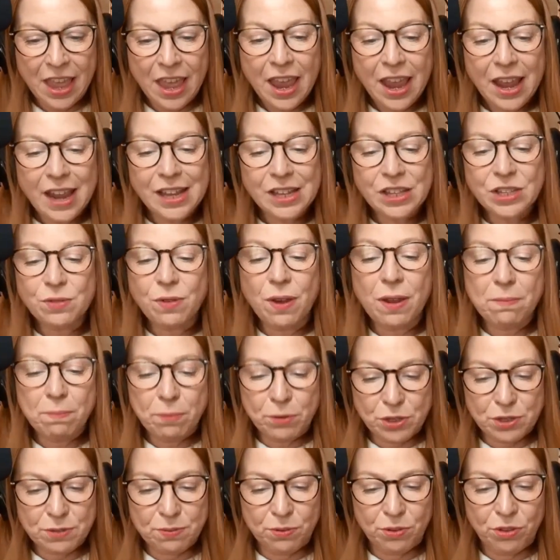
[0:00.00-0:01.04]
It's quite
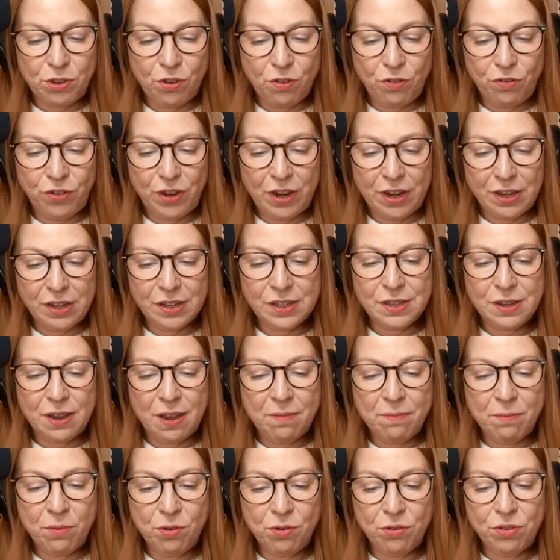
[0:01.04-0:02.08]
possible that your feelings
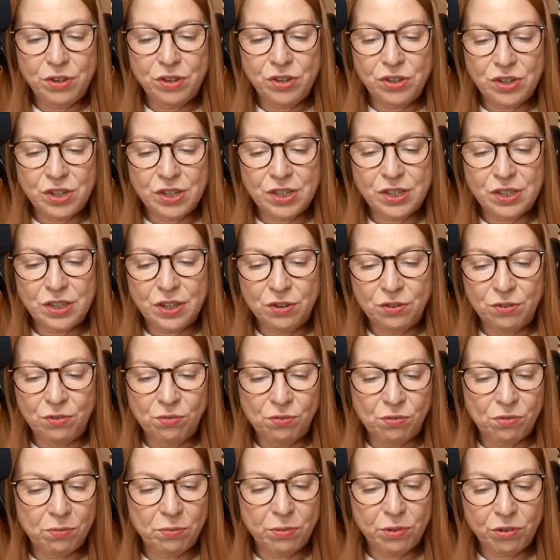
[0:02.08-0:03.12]
are more than just the
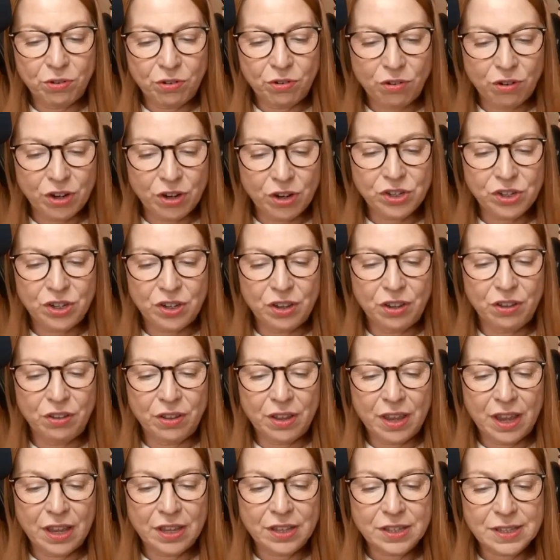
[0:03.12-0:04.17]
normal crush a girl
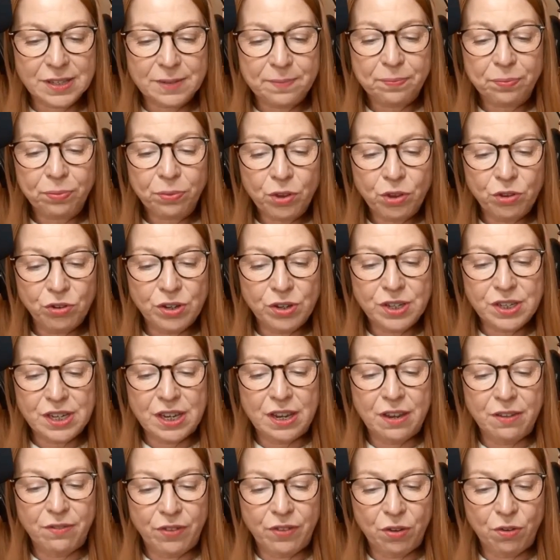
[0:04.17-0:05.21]
gets on a
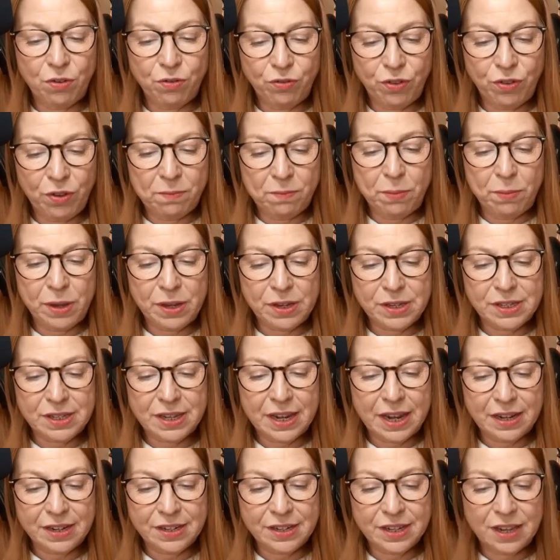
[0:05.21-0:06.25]
TV or film
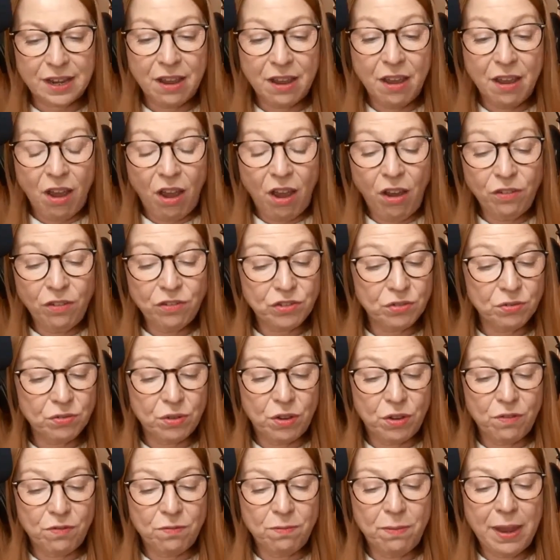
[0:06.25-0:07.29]
personality. After all,
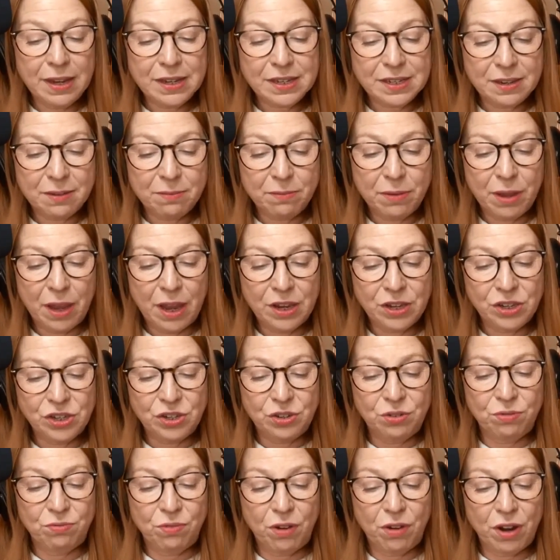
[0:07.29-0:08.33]
you've met him and
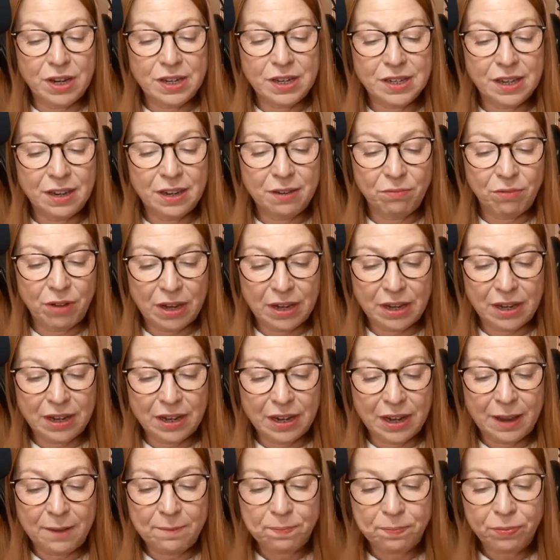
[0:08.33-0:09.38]
you write to him
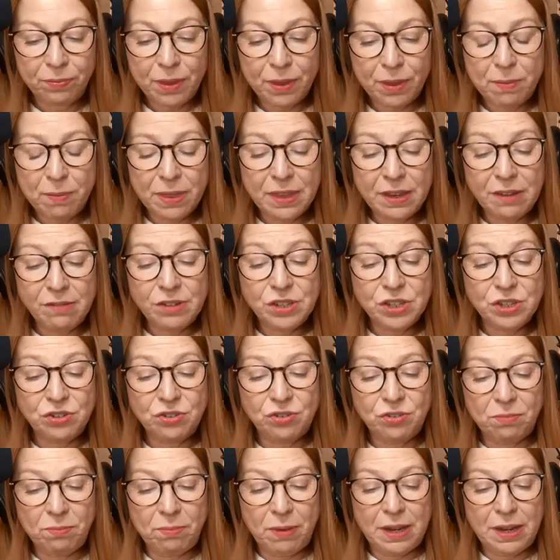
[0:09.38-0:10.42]
regularly. But there is a
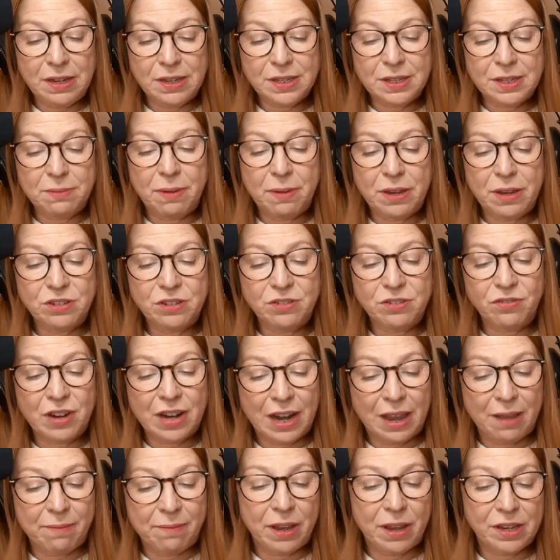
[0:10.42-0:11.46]
tremendous amount of
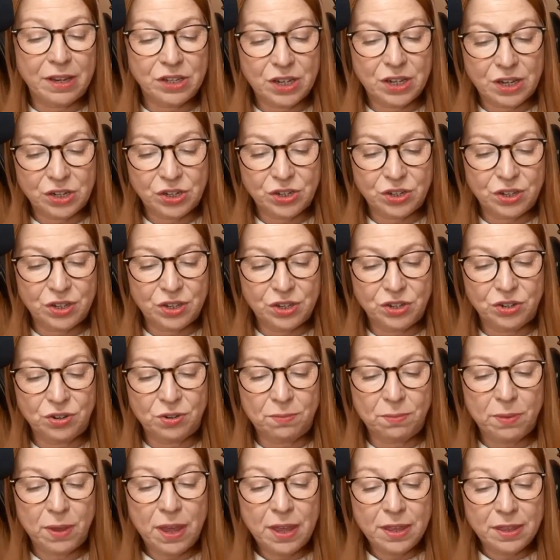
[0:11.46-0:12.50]
glamour attached to the
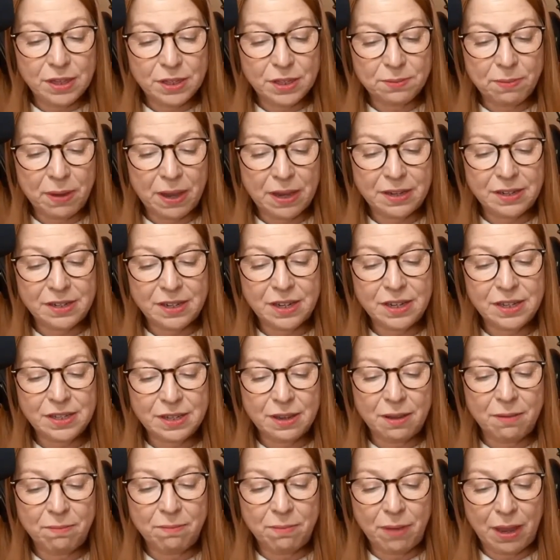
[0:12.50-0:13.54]
job this man does,
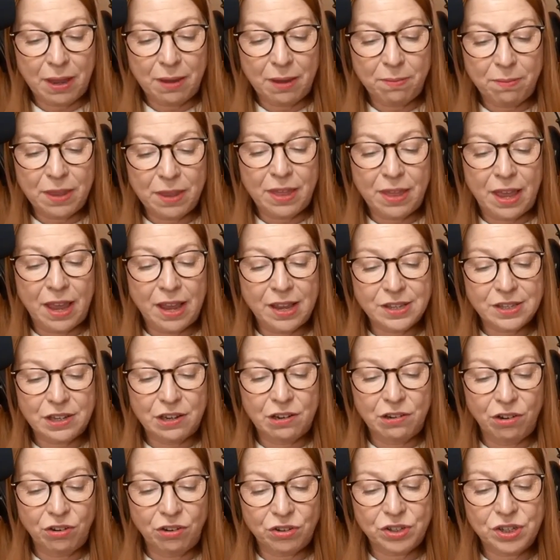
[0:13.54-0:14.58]
and maybe that has a
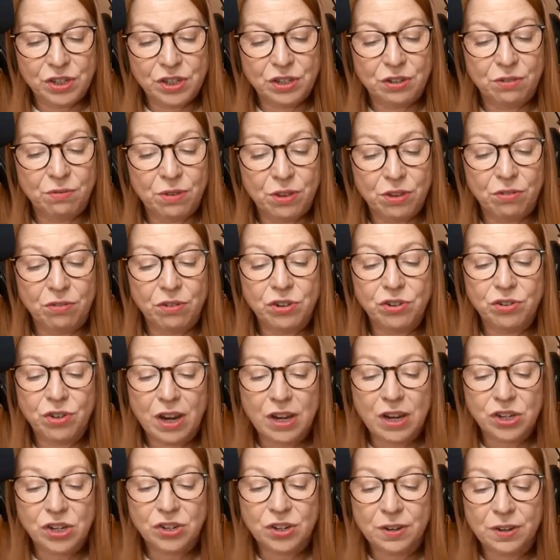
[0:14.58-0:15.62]
lot to do with your
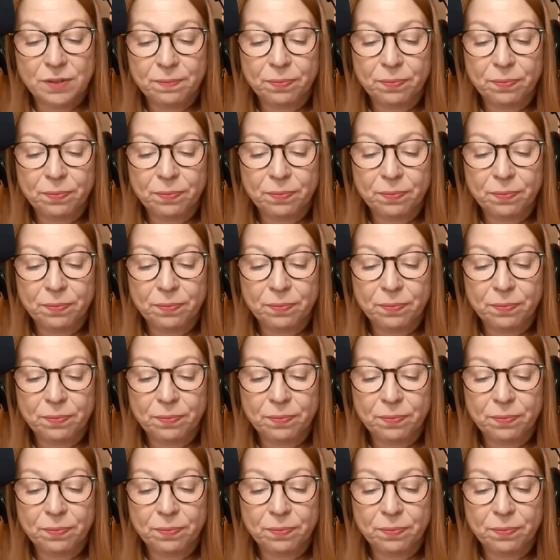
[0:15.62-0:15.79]
attraction.